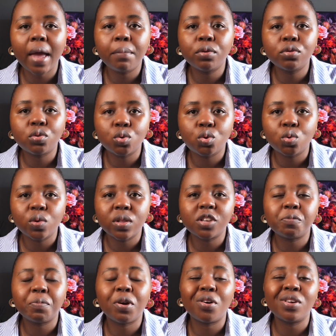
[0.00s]
able to do
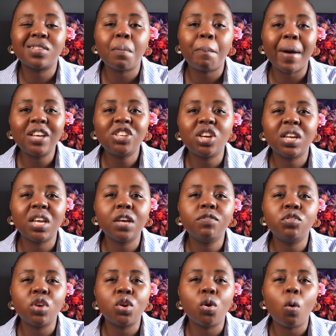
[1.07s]
this, because the budget
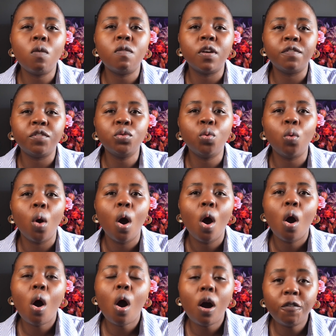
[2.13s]
gives you an overview
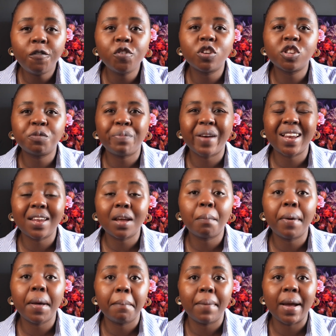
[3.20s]
of your spending
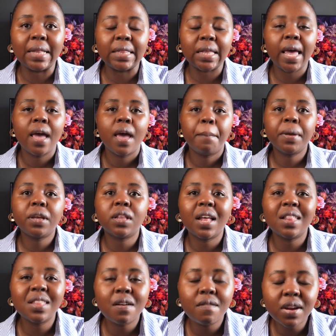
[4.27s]
per month.
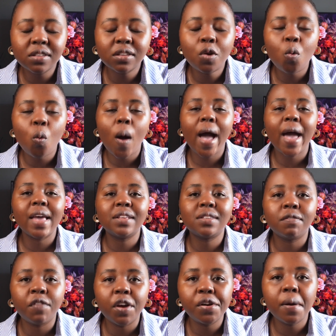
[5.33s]
And the reason why it's
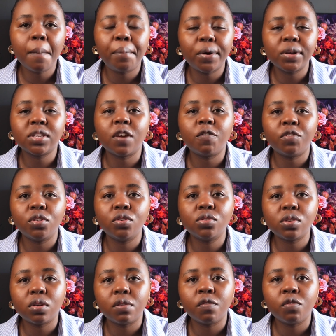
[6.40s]
very important for you
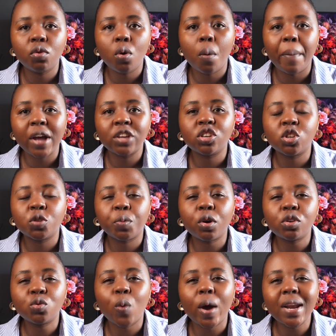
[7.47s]
to review your budget is
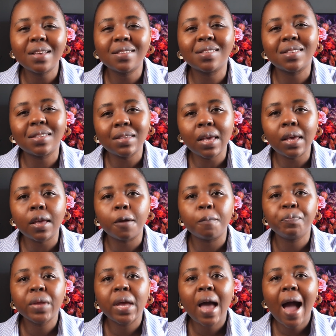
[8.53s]
because you want to see
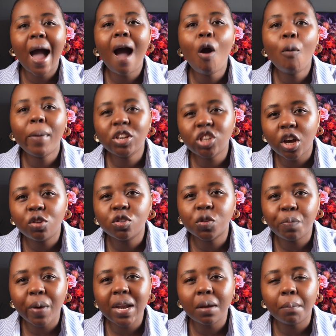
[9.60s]
how much are you
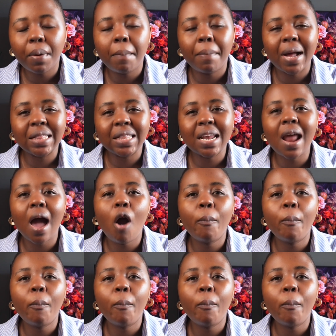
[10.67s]
spending per month and